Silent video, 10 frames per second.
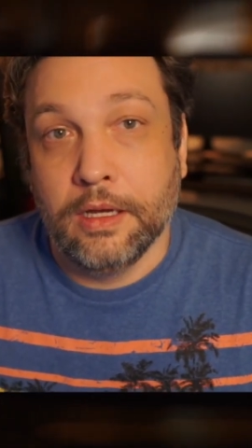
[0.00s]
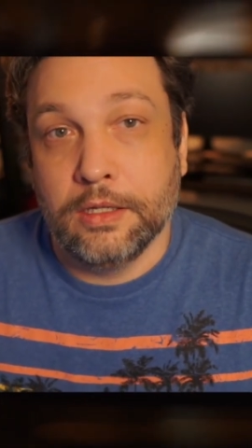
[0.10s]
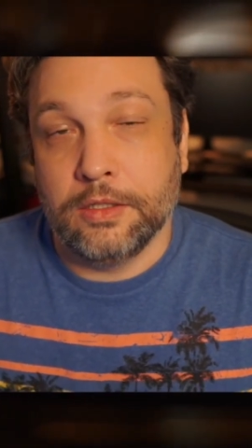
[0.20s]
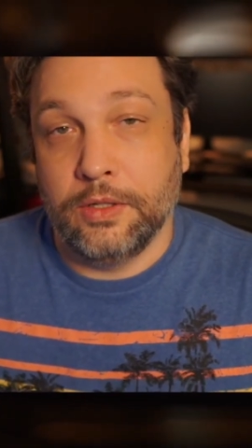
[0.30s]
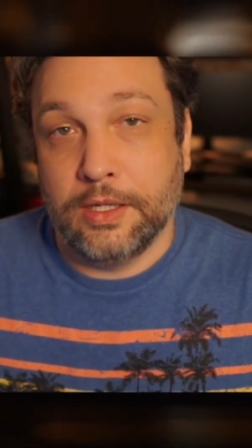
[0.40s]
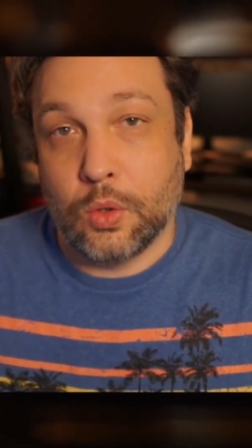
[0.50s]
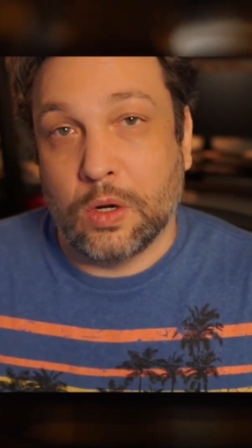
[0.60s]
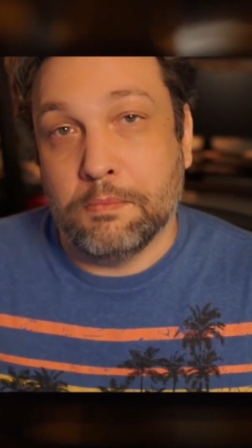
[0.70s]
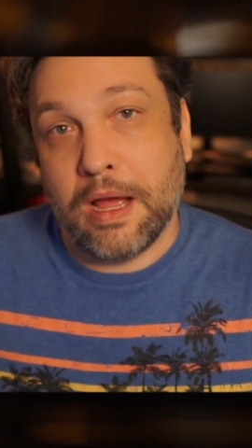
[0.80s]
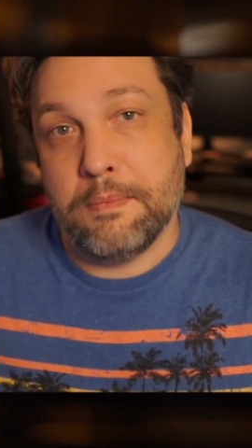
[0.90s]
So
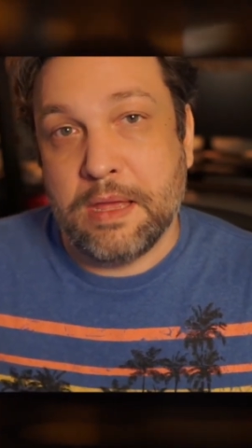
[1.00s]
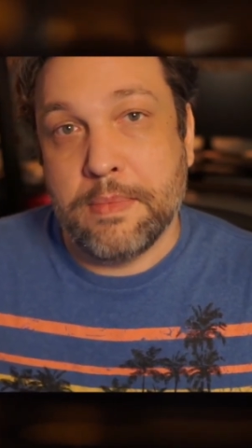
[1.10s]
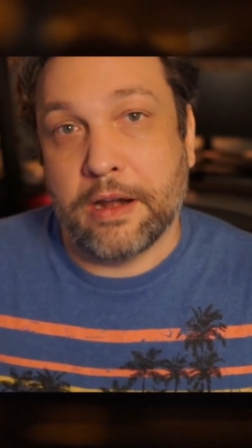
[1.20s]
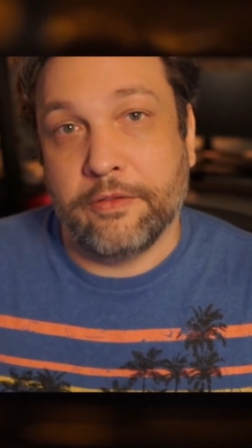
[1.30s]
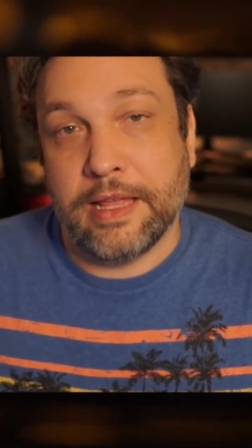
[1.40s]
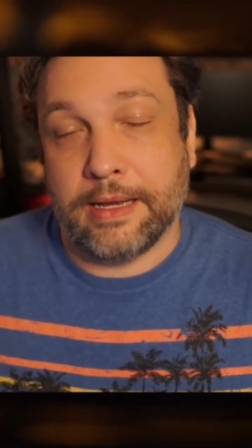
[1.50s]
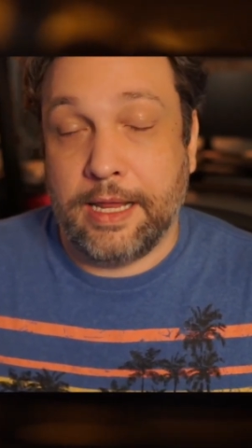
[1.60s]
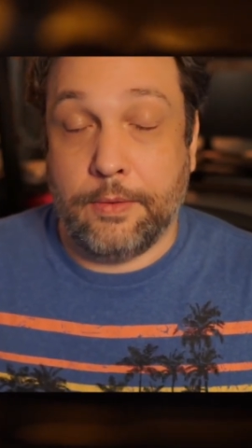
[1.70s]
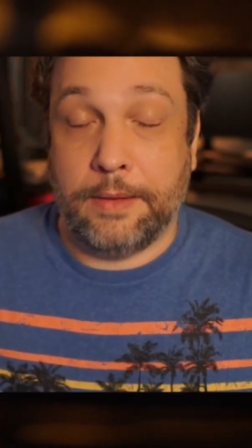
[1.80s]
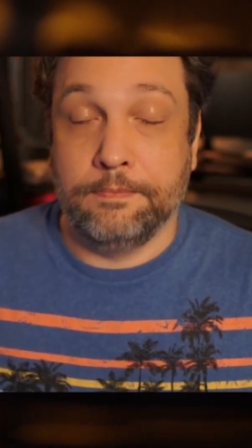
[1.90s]
Discord might be better for that.
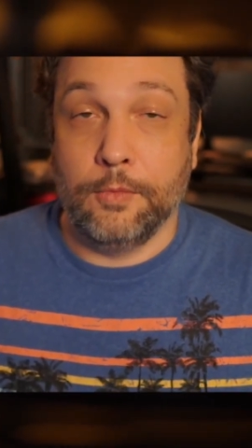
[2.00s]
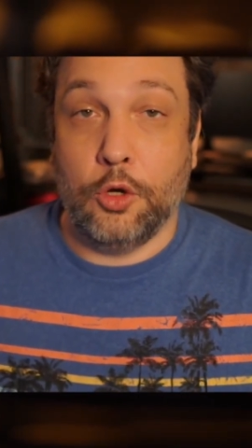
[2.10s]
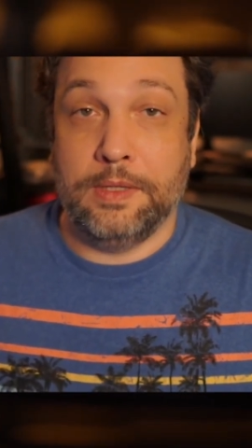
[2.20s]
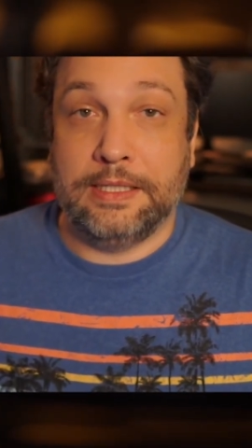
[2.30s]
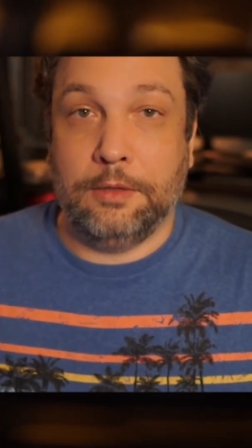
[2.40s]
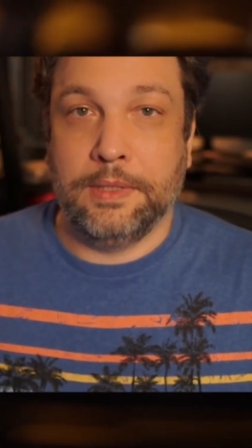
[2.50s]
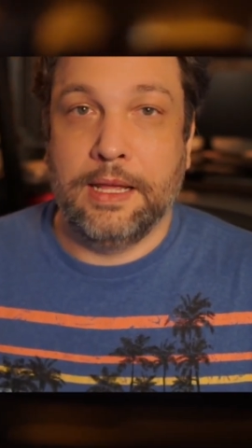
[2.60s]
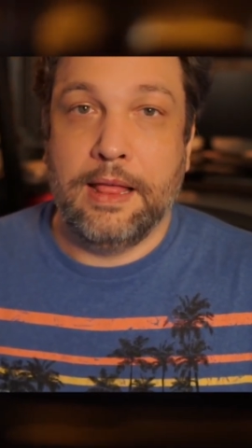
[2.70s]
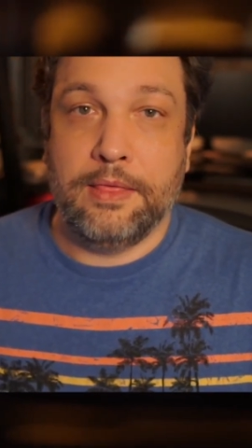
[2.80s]
Anyway, hope this helped.